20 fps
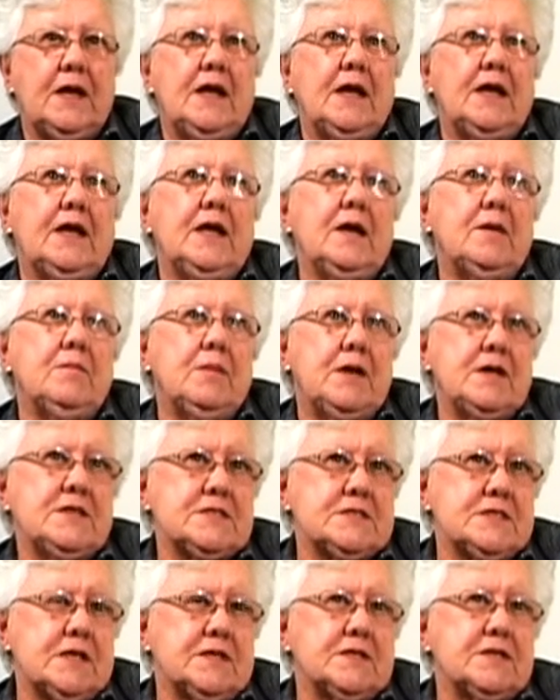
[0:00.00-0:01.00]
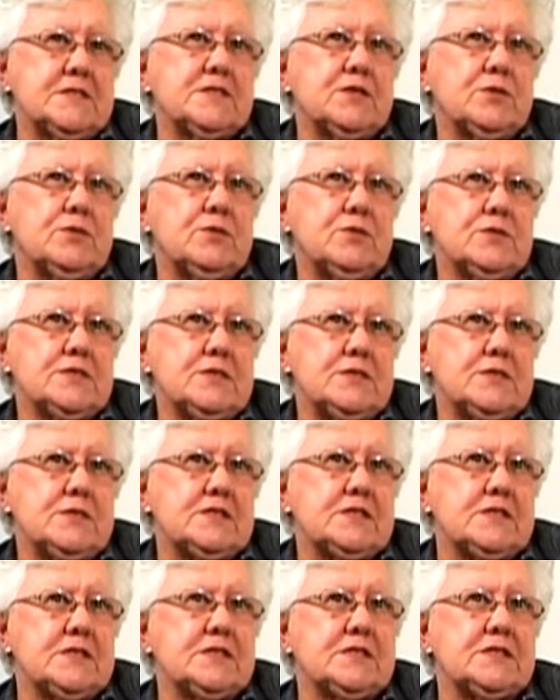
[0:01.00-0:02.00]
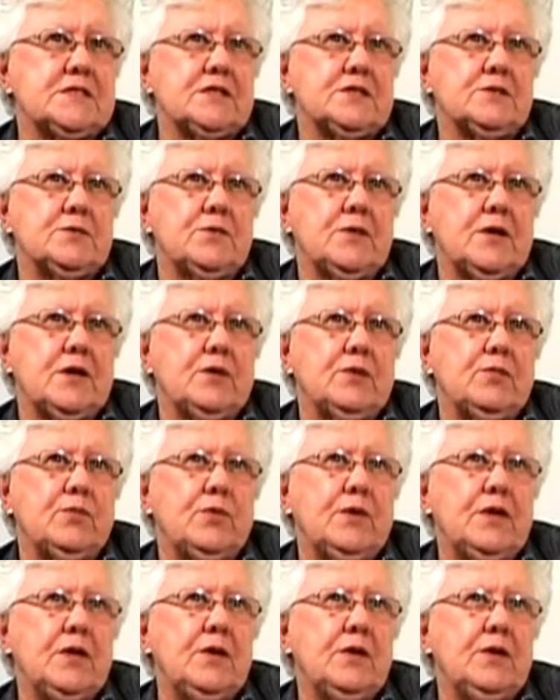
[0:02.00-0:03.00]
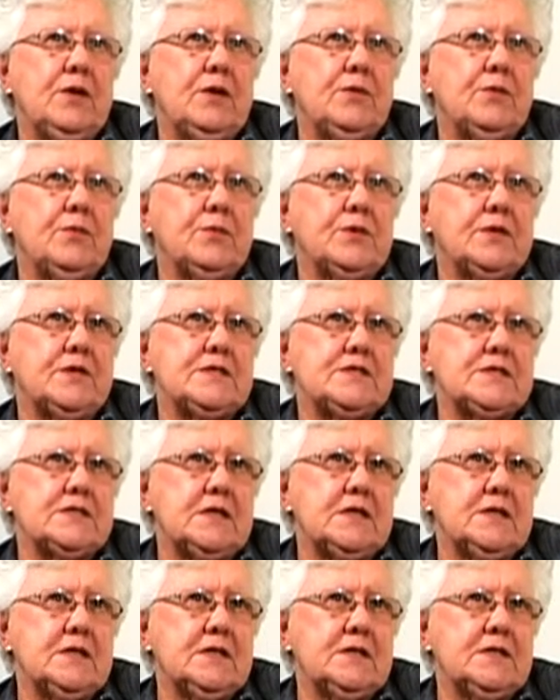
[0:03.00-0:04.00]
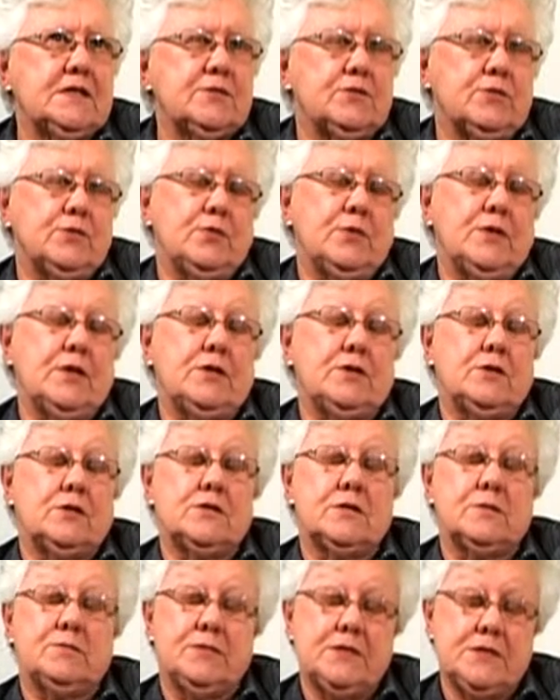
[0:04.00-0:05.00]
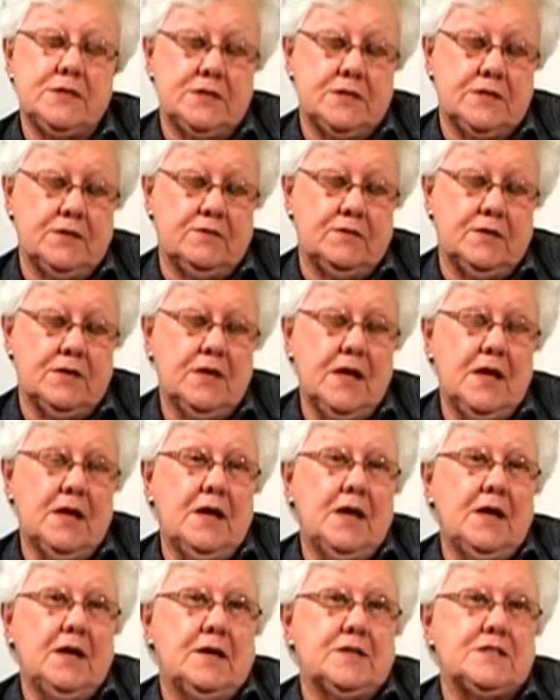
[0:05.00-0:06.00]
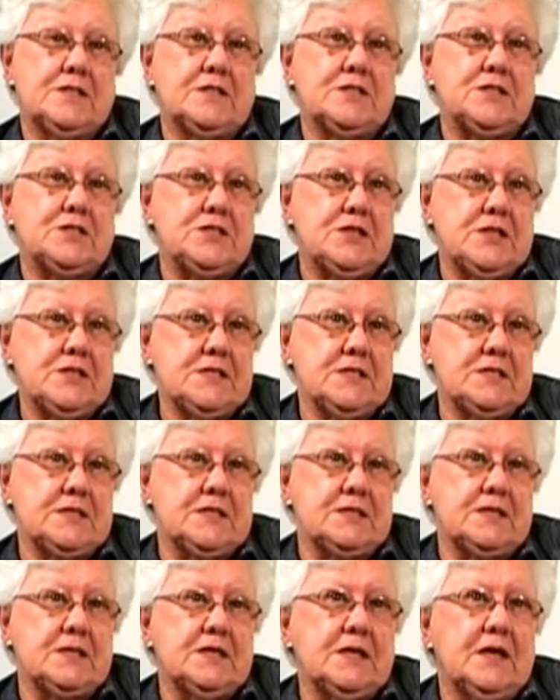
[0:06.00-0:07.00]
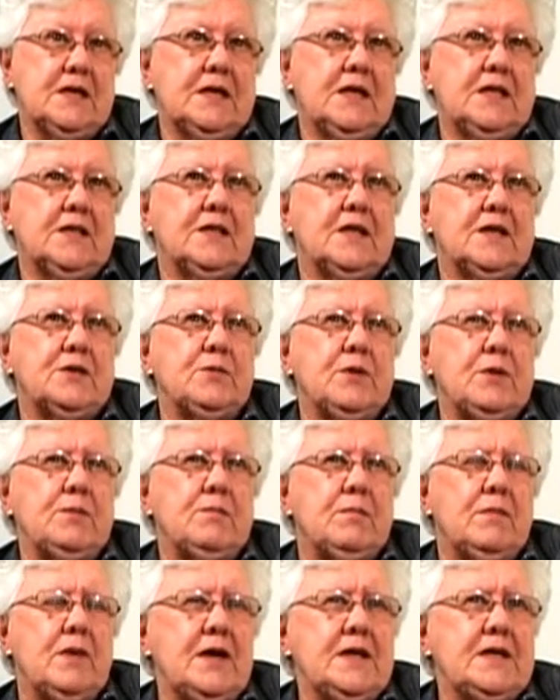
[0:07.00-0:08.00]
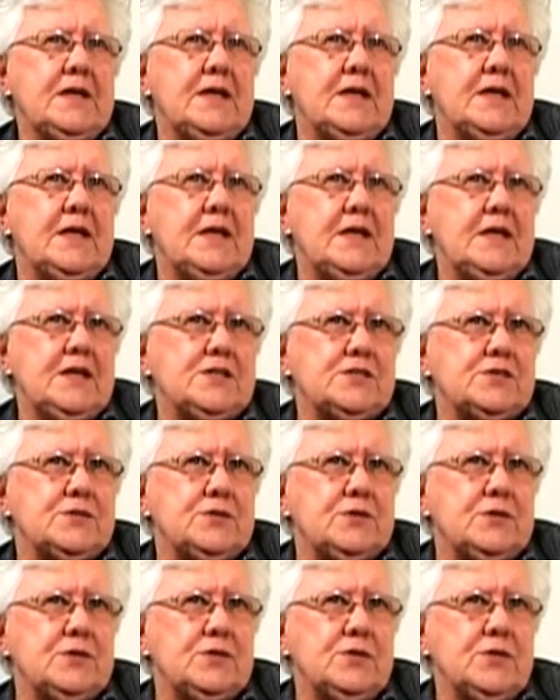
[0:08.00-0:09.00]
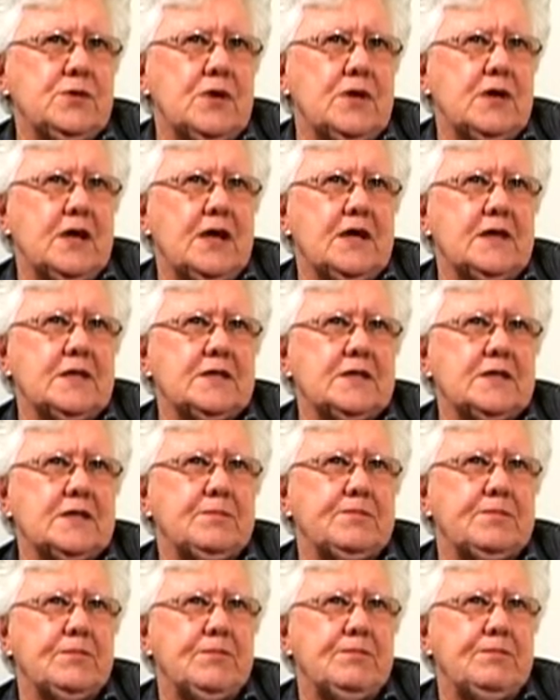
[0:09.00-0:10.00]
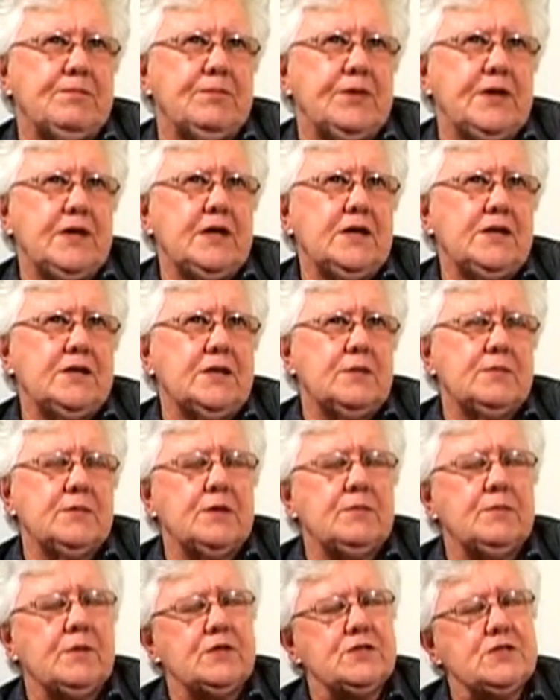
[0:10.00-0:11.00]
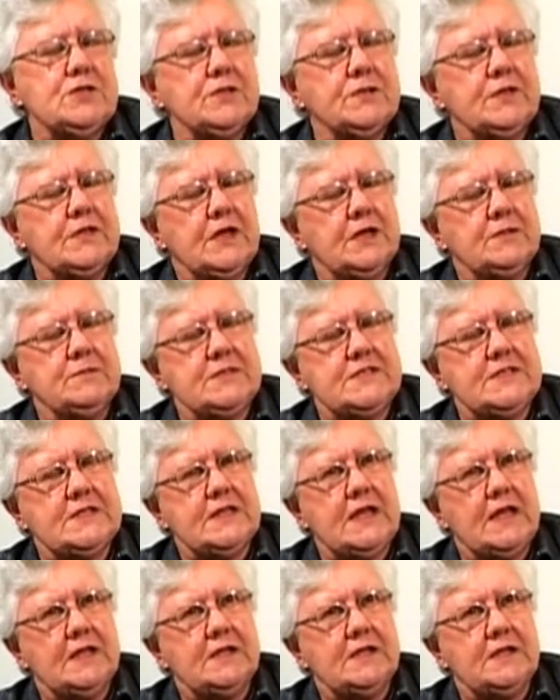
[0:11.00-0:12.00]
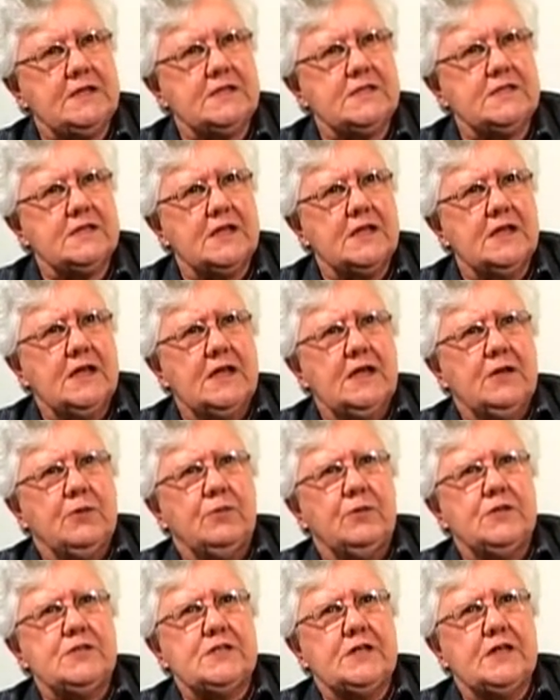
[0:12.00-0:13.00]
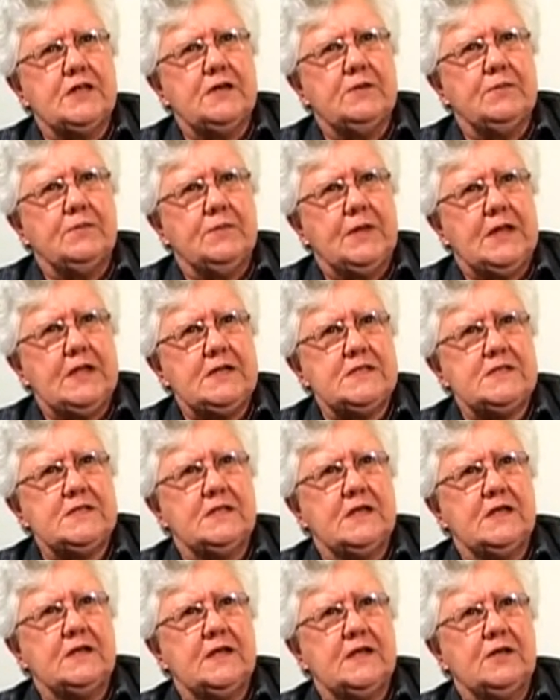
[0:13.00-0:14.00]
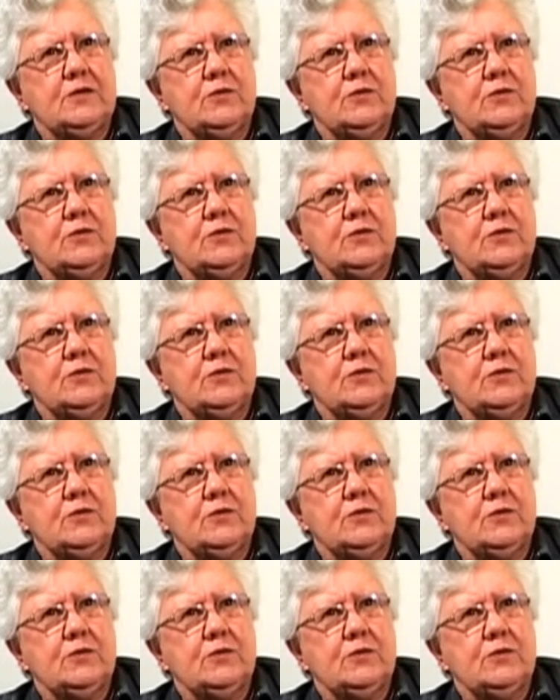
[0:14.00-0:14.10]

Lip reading: He, amongst others, also assisted when we decided, or when Dr. Bishewel suggested, that we might need to look at predetermined motion time standards, which means that in